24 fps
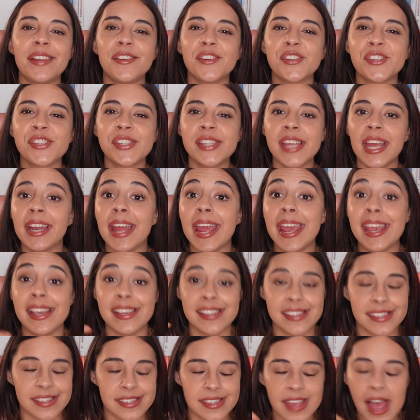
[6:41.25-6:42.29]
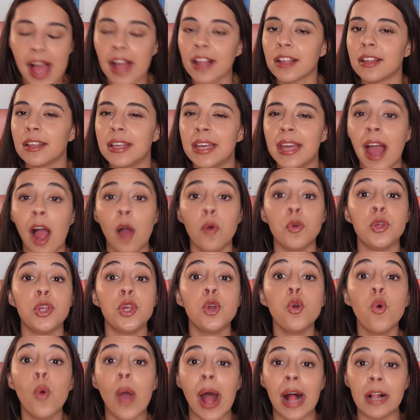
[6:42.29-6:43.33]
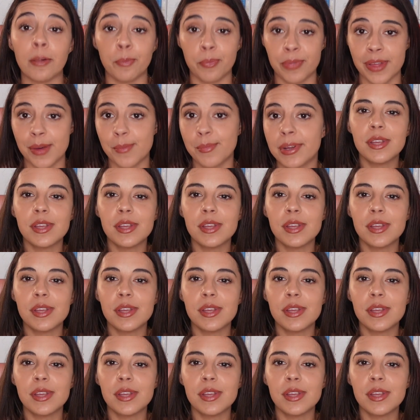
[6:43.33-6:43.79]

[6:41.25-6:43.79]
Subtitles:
understand exactly how you help them.